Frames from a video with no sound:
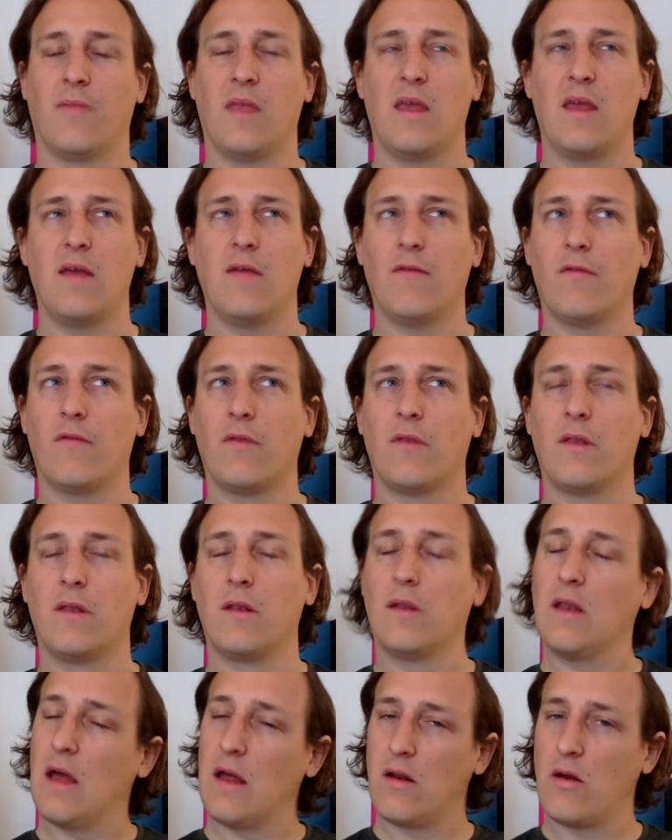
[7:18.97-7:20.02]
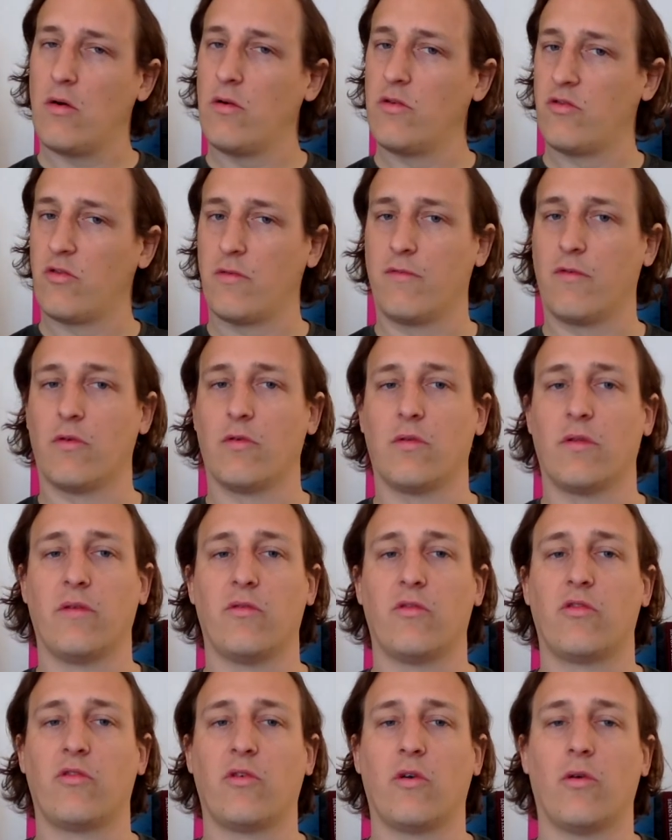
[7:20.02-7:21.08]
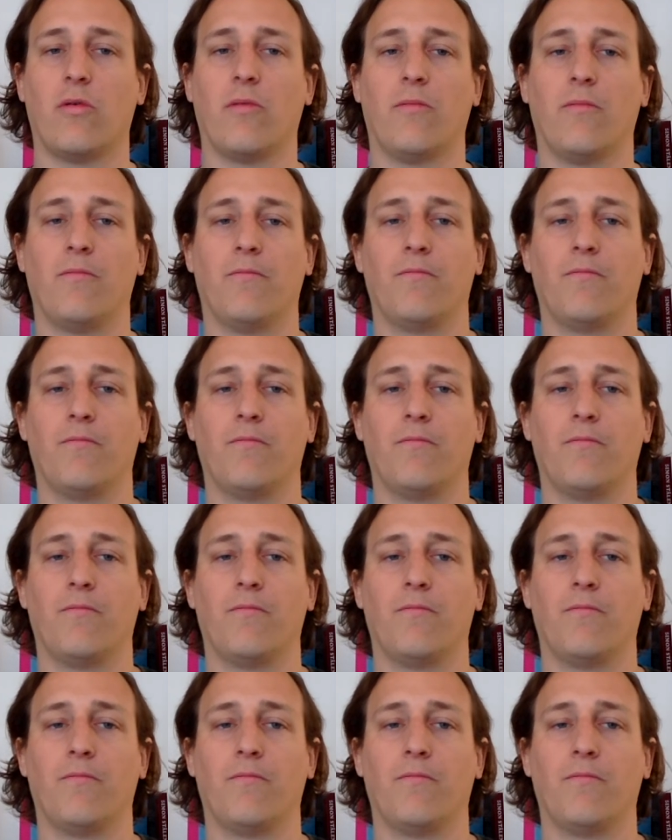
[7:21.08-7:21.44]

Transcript: if not always overtly so.